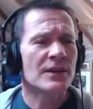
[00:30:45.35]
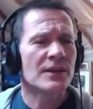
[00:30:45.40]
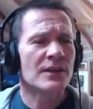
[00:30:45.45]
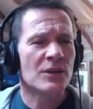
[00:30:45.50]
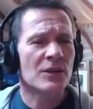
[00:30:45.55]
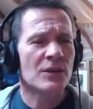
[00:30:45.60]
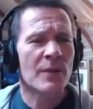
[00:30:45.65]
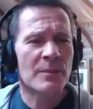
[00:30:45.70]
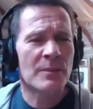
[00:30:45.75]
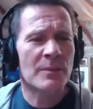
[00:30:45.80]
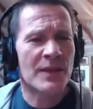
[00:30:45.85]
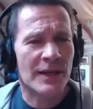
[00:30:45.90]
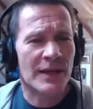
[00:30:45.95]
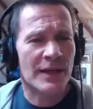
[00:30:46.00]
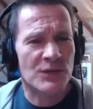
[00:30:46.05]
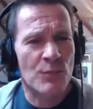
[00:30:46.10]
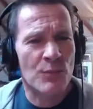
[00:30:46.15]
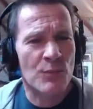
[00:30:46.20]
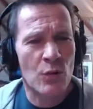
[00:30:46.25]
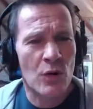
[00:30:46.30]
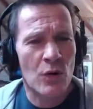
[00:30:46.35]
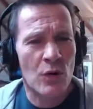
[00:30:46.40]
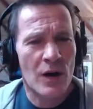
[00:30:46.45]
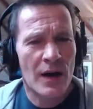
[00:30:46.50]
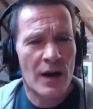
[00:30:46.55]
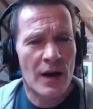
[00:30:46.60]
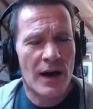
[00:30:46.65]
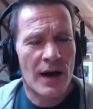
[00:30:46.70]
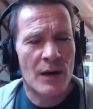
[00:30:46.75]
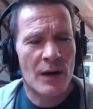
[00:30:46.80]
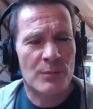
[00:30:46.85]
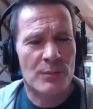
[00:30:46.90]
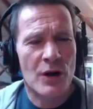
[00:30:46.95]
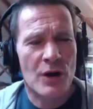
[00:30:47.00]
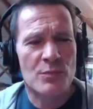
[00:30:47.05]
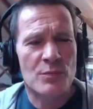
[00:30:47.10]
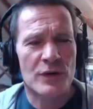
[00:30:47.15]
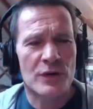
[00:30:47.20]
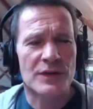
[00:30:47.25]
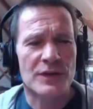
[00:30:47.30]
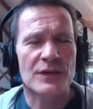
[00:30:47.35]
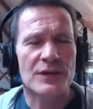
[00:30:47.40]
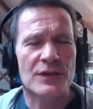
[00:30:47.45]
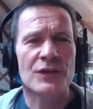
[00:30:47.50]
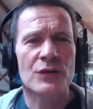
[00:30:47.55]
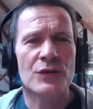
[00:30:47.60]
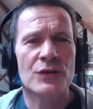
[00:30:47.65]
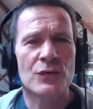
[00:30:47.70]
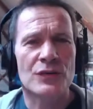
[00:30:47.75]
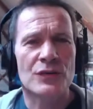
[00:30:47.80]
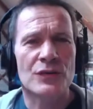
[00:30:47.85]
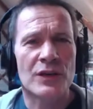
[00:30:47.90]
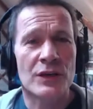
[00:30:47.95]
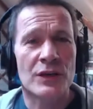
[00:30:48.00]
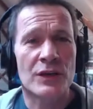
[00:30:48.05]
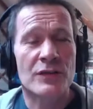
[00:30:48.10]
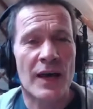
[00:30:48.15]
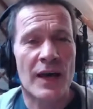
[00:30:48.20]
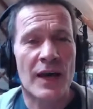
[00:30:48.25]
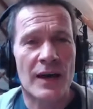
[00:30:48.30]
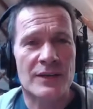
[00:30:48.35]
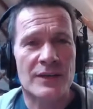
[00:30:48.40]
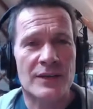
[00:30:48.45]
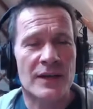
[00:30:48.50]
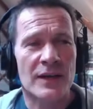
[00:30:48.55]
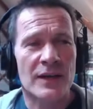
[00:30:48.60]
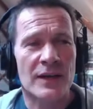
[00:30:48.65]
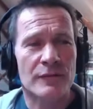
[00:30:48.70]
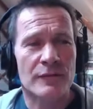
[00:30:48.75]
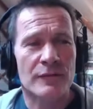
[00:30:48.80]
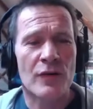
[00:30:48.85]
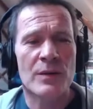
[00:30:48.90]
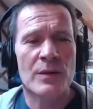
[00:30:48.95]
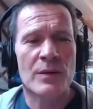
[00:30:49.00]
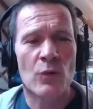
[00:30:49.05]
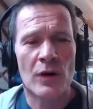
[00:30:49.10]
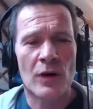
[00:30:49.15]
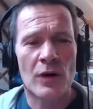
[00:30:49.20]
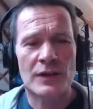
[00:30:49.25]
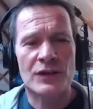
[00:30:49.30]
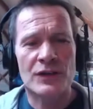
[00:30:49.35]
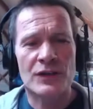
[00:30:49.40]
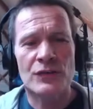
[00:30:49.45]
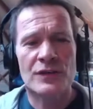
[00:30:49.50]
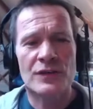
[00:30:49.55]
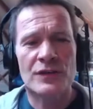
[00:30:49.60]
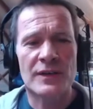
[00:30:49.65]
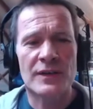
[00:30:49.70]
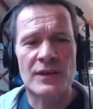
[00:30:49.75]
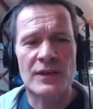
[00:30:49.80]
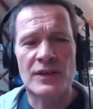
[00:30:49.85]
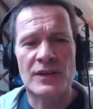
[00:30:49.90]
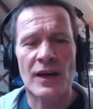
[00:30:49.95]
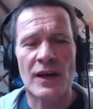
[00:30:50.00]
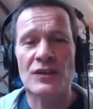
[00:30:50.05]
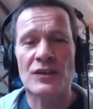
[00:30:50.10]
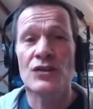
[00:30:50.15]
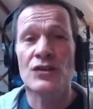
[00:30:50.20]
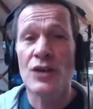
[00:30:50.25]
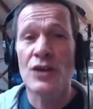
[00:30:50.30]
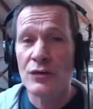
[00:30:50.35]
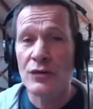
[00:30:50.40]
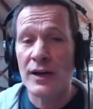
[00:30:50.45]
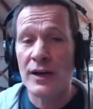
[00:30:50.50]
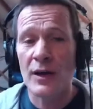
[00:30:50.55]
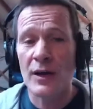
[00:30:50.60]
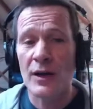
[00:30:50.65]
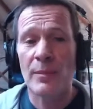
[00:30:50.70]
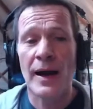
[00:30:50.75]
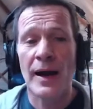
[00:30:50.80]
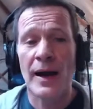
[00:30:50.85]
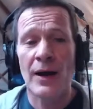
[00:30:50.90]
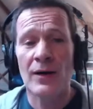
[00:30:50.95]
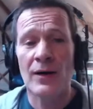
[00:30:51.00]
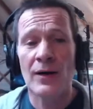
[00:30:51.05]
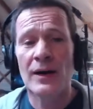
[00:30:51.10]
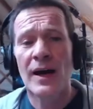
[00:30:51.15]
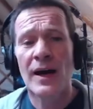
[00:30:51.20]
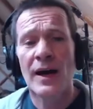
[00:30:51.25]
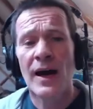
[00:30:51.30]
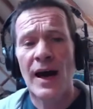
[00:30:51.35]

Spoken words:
So maybe that's more appropriate to use that framework to discuss nuclear power